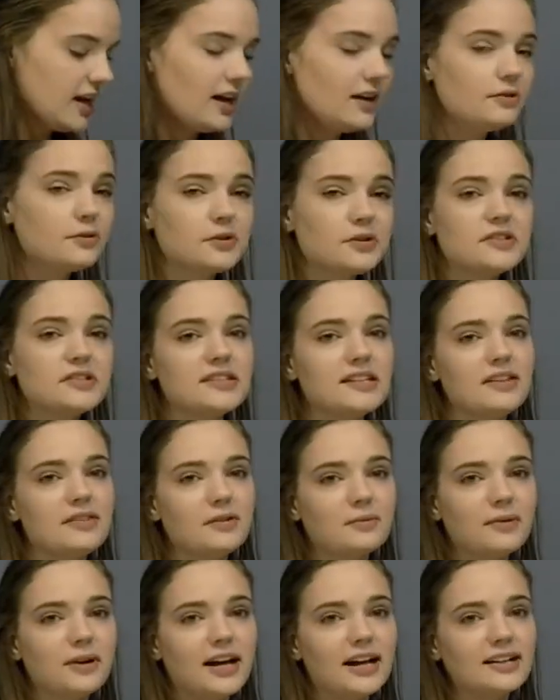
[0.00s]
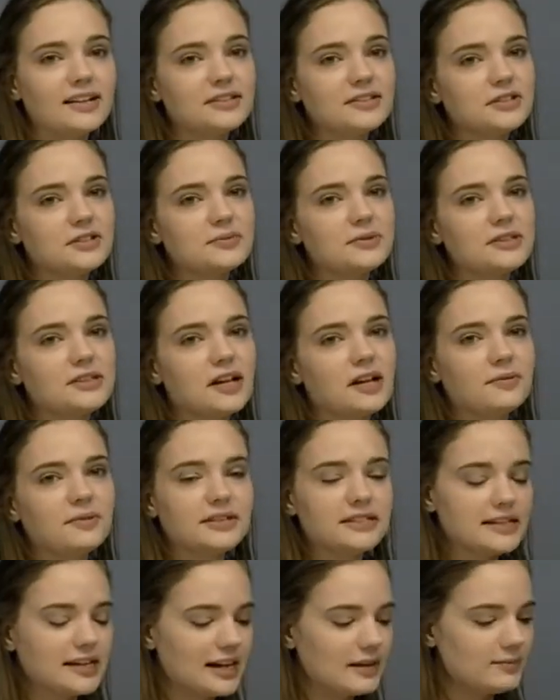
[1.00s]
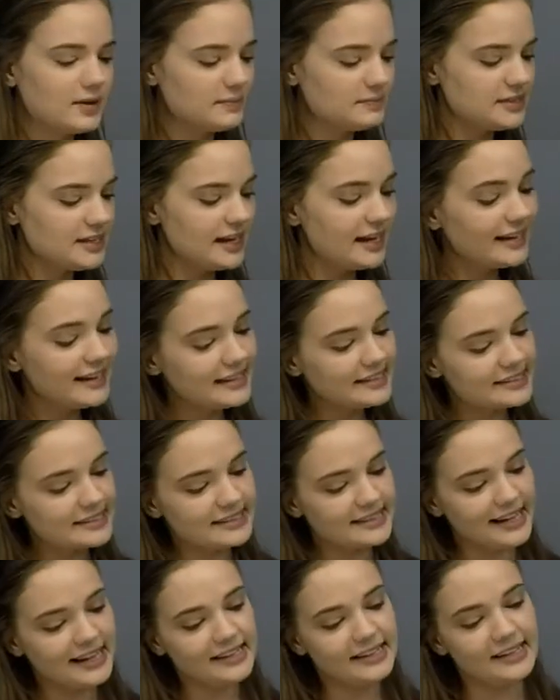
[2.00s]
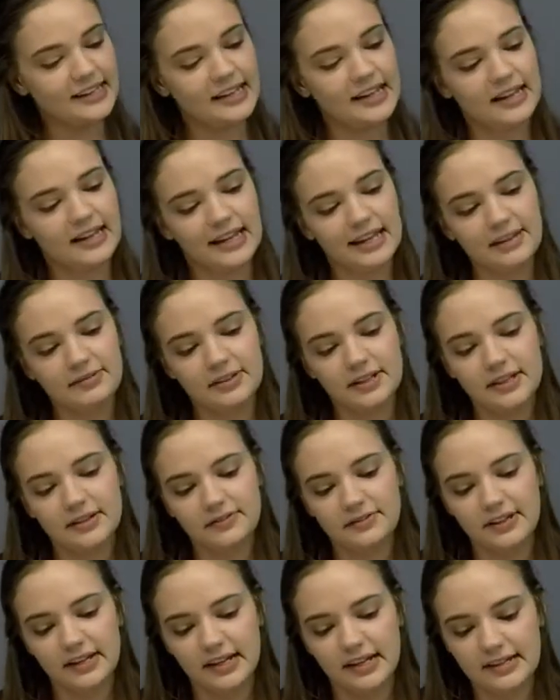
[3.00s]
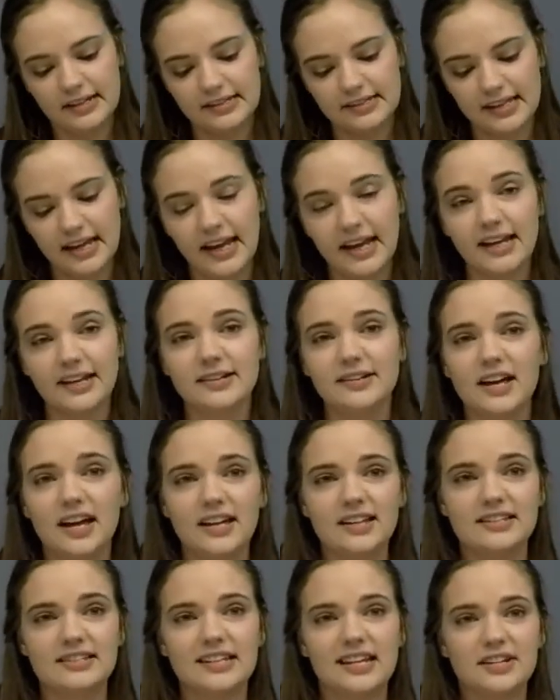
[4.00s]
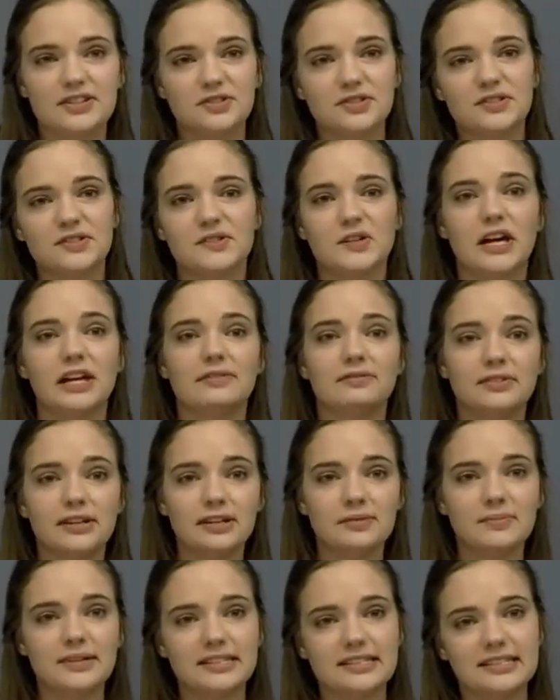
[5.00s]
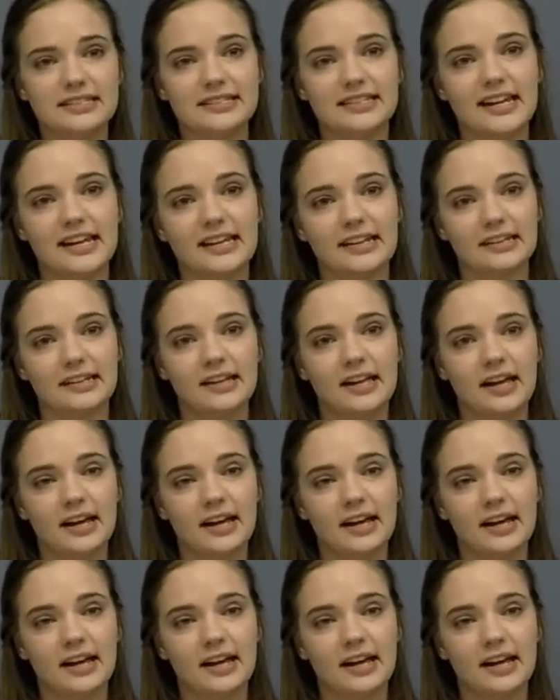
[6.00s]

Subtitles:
Of course, in the wild, you will not want to come up to any snake, even if it is a non-dangerous, non-venomous snake.